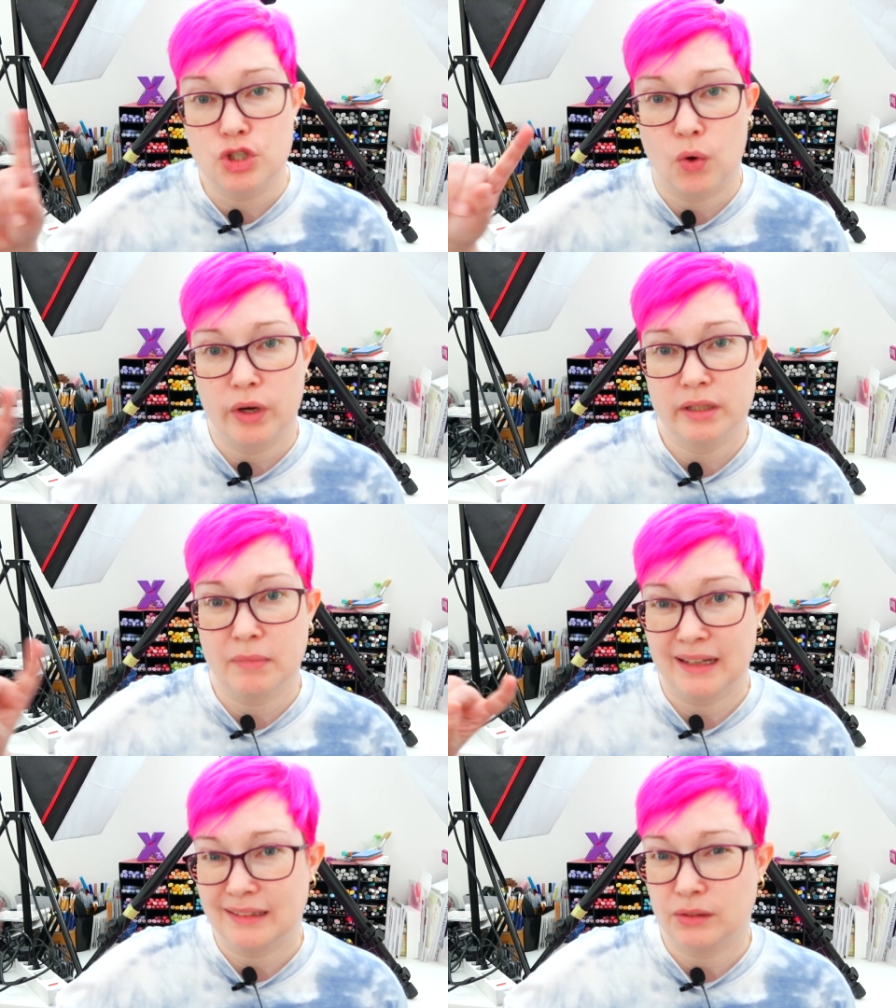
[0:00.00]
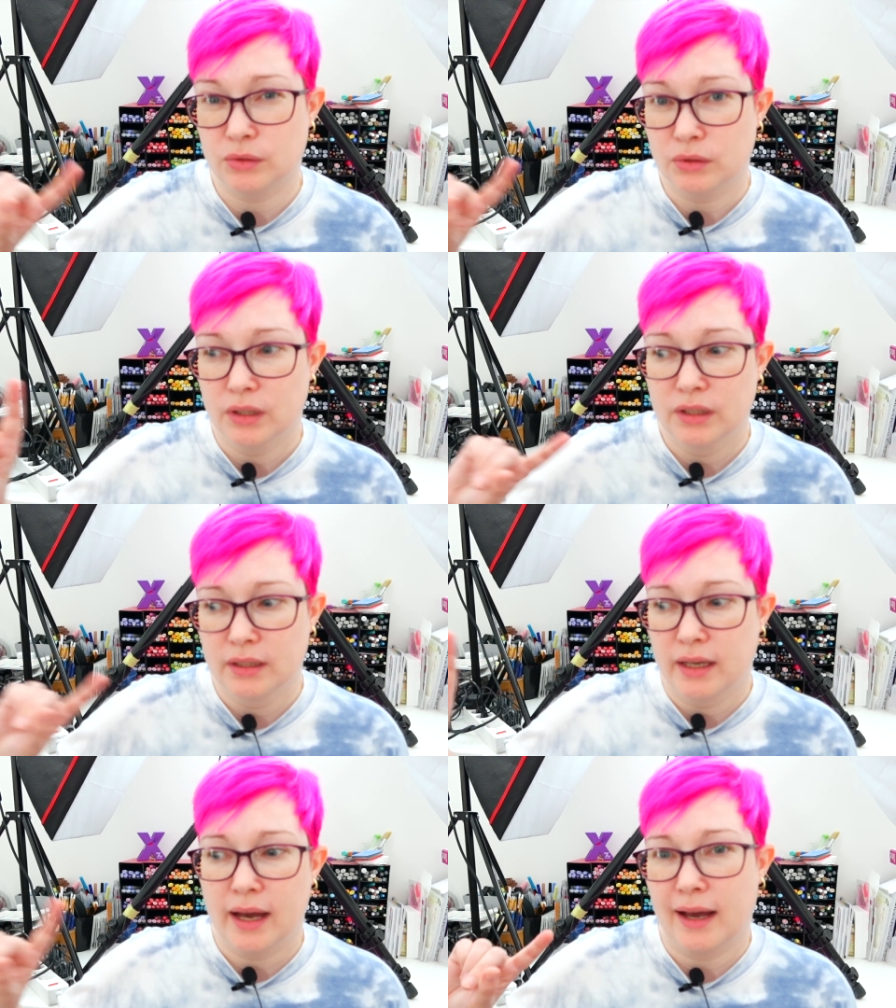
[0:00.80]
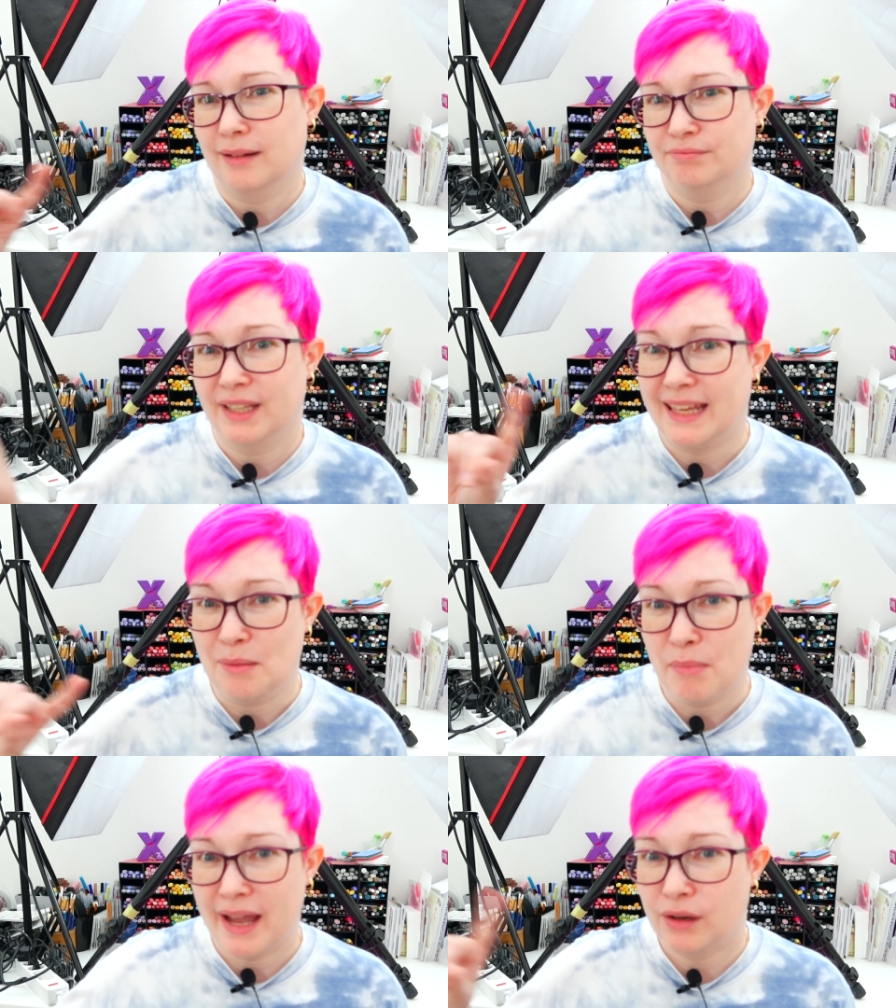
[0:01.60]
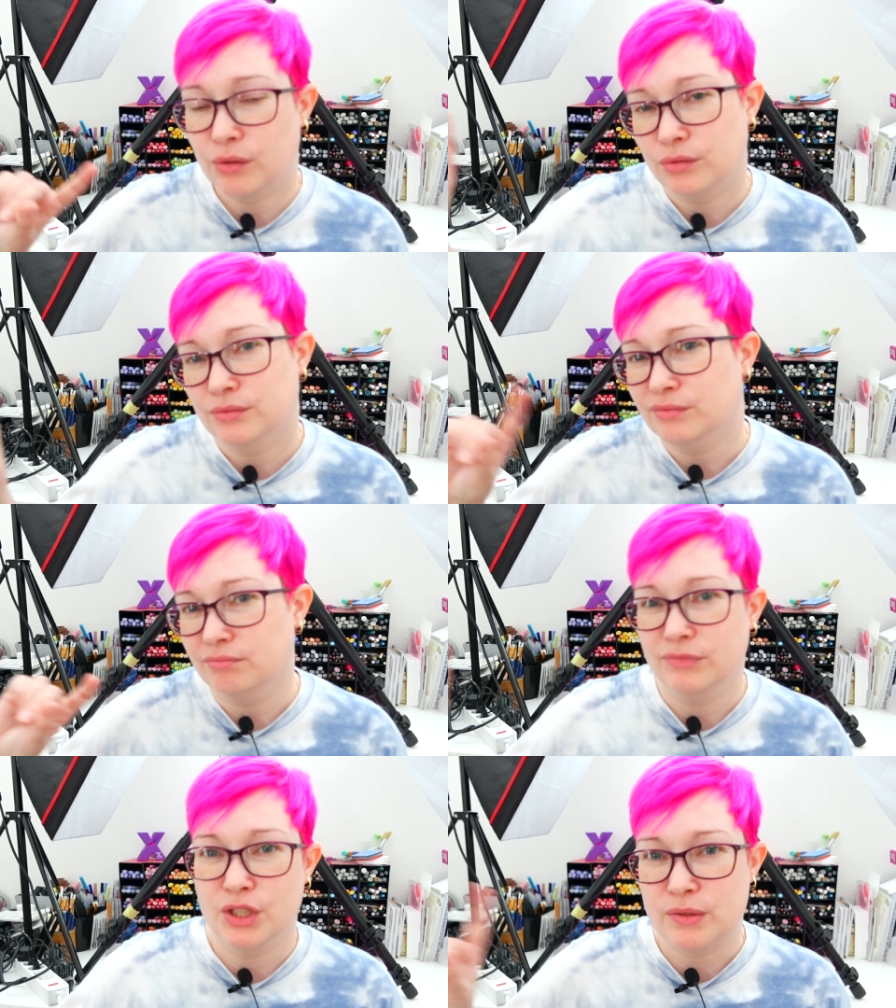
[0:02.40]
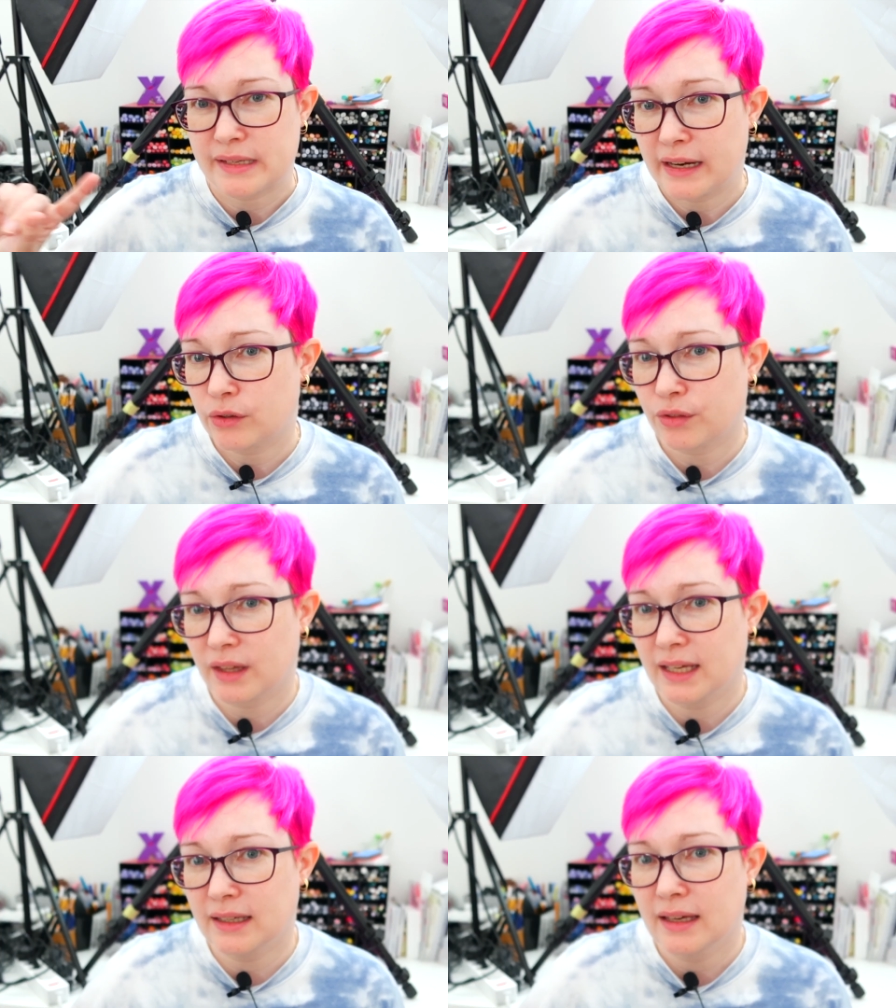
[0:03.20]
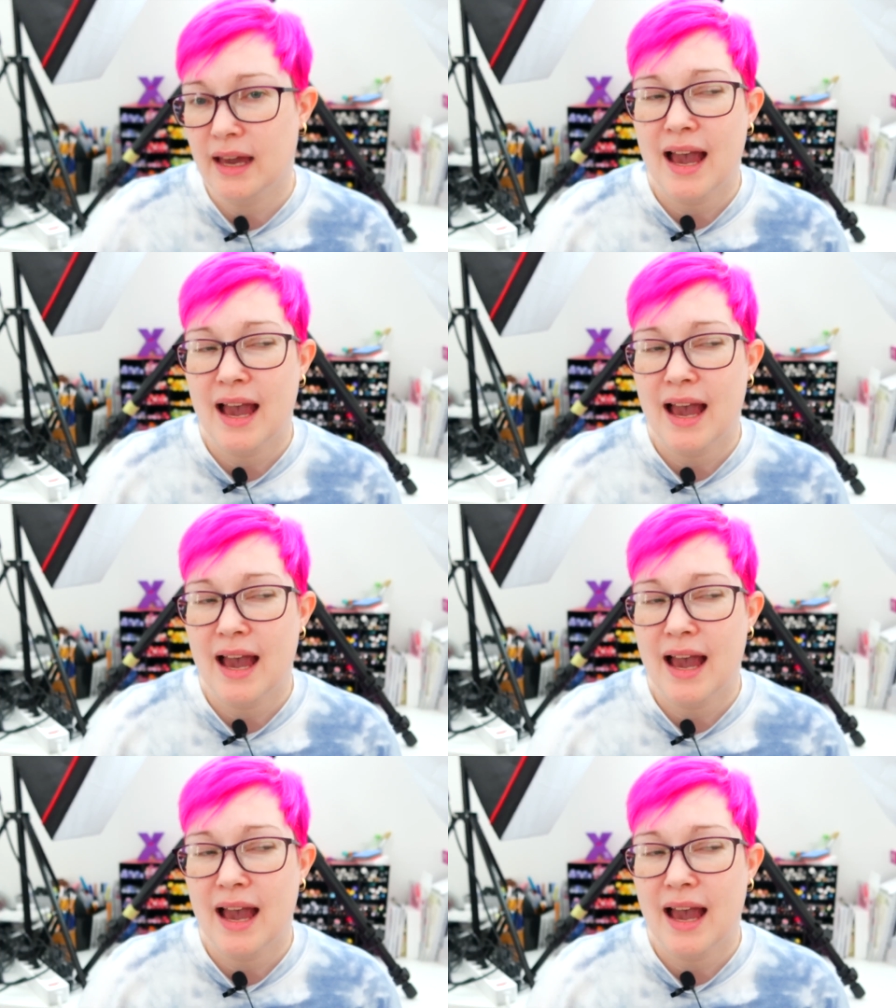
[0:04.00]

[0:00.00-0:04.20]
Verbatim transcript: join my little uh, email newsletter thing.